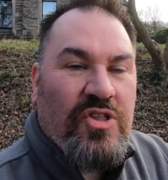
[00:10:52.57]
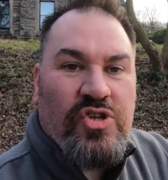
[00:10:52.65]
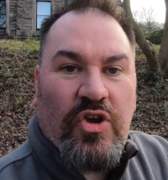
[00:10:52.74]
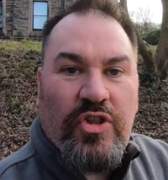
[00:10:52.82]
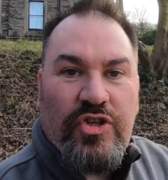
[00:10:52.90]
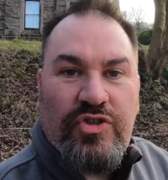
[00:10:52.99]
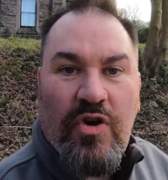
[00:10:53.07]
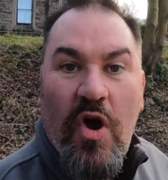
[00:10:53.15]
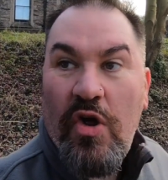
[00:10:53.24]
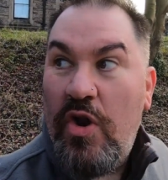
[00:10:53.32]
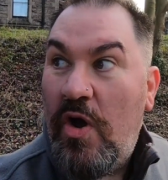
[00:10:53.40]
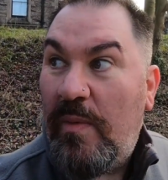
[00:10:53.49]
Took the
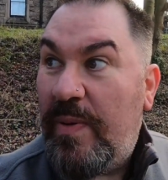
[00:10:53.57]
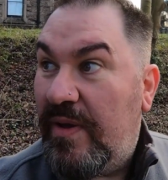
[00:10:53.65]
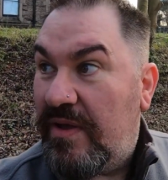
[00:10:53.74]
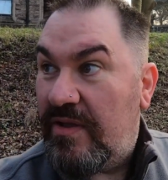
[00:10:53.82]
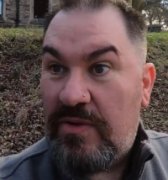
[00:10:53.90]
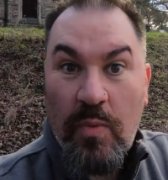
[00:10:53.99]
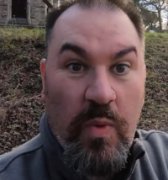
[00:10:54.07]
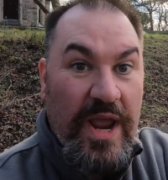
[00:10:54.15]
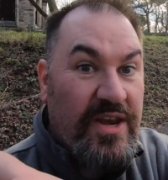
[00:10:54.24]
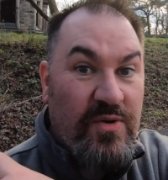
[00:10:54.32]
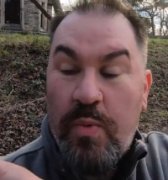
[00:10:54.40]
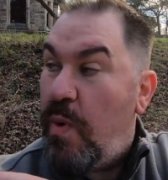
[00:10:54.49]
drone up,
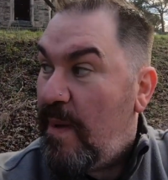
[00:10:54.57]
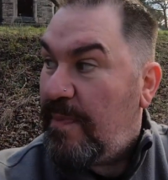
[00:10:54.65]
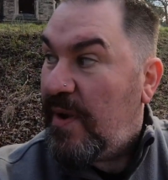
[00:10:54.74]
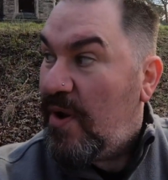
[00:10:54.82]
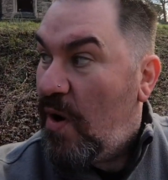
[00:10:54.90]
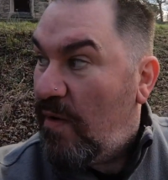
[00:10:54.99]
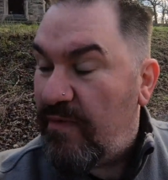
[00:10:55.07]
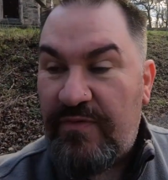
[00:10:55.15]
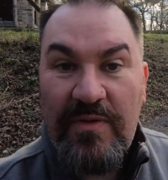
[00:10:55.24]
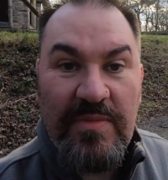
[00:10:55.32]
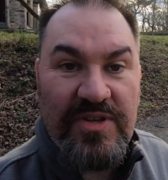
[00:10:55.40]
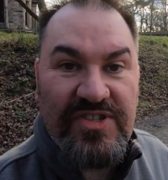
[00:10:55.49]
wind whipping over
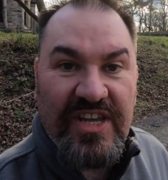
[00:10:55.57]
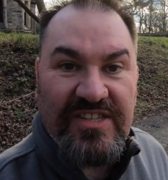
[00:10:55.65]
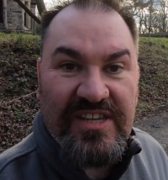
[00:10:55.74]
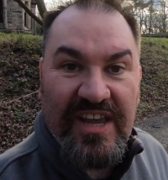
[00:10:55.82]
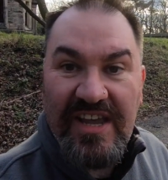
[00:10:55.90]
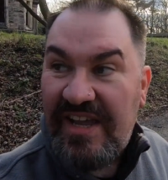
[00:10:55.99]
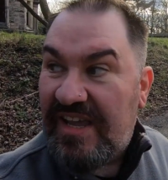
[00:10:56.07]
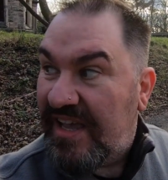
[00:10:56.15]
from the city.